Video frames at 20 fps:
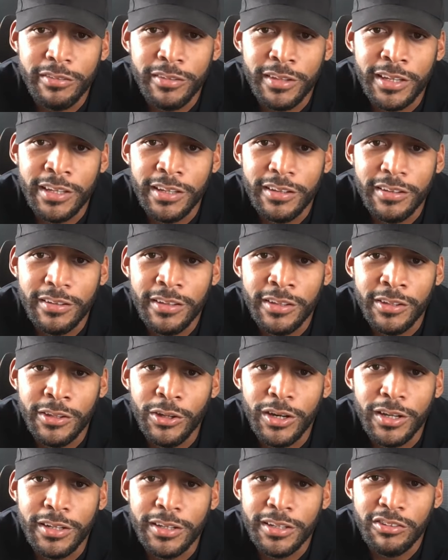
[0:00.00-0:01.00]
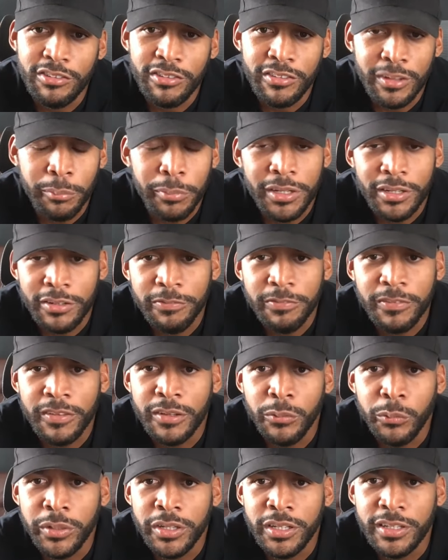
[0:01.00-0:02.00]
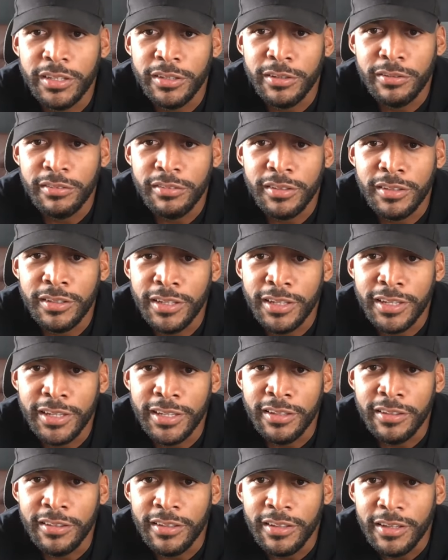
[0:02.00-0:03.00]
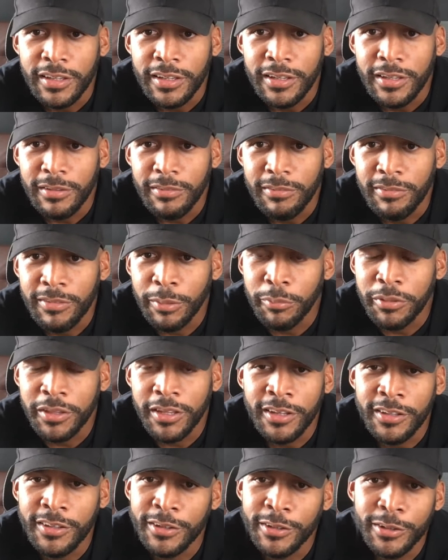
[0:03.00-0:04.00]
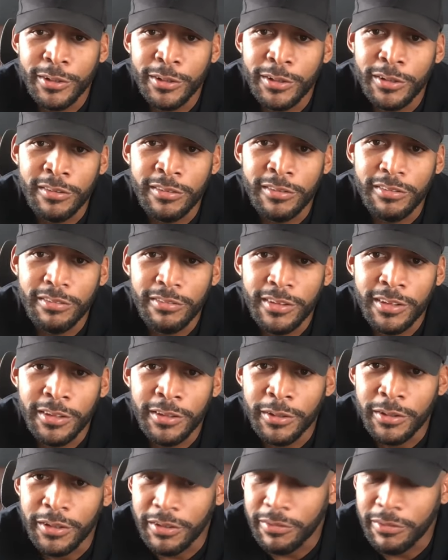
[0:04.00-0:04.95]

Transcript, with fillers: Like in the auditions, I made her sing Whitney Houston, and some of the other girls in